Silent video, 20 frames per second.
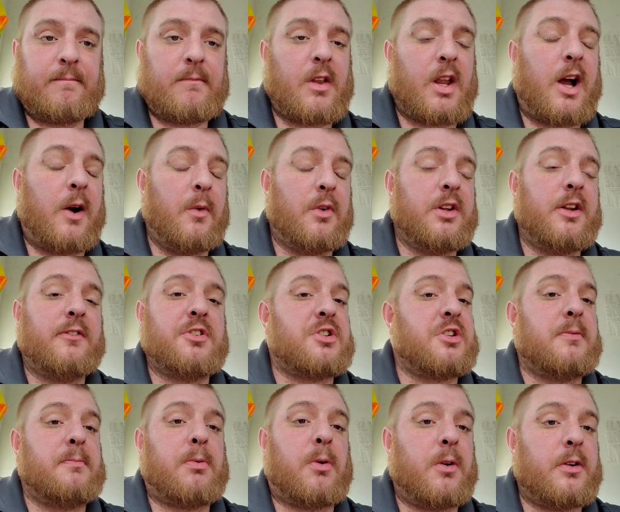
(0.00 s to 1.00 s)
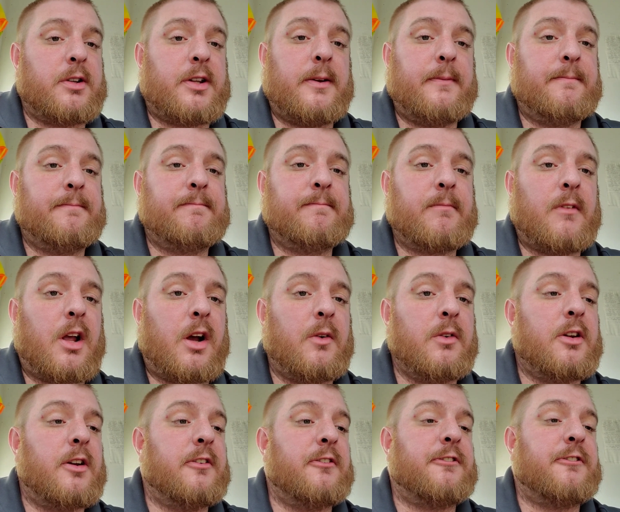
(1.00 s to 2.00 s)
I will never support them. I
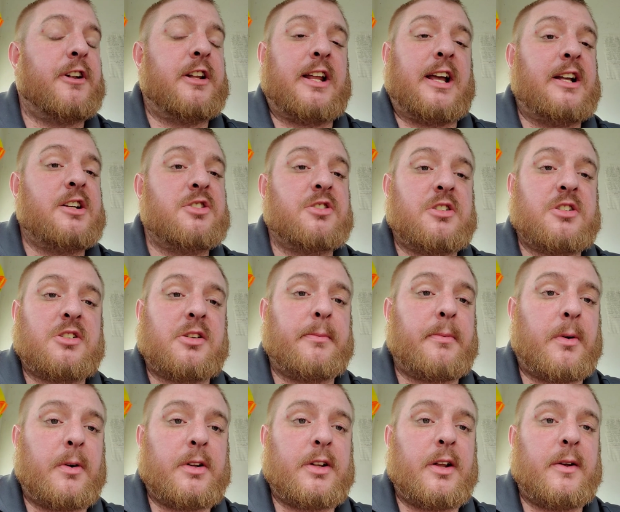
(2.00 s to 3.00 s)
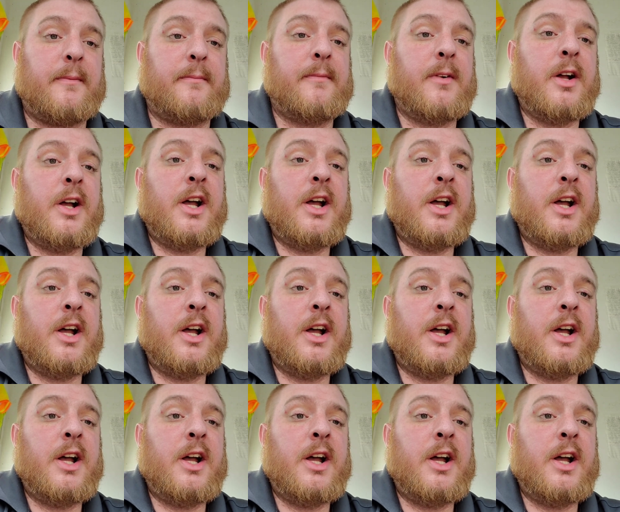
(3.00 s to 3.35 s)
will not financially support them.